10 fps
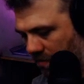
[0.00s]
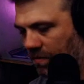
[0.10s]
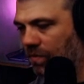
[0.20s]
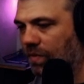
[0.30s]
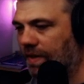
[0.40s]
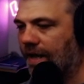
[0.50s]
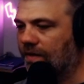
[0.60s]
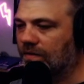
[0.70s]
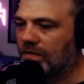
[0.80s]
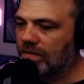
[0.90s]

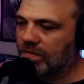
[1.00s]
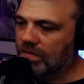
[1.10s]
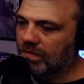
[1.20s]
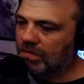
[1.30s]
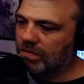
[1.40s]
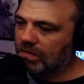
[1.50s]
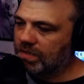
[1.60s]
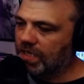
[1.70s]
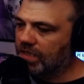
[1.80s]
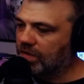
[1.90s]
without
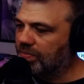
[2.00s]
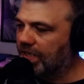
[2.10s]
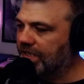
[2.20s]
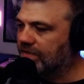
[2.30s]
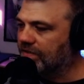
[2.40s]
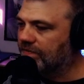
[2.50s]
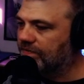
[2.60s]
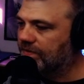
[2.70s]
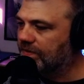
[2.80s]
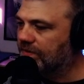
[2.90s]
taking the place of
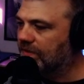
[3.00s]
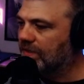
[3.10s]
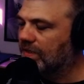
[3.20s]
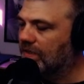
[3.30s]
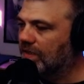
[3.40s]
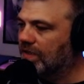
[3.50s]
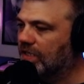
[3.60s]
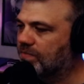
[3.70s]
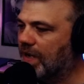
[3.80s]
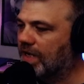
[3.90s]
this
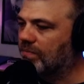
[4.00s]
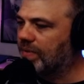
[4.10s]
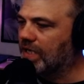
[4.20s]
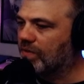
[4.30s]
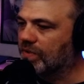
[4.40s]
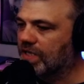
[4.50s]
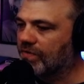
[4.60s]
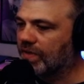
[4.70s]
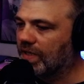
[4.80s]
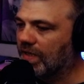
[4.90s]
bottom beak, which I
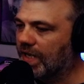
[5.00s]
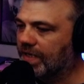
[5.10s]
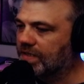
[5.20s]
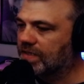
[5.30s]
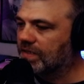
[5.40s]
really liked.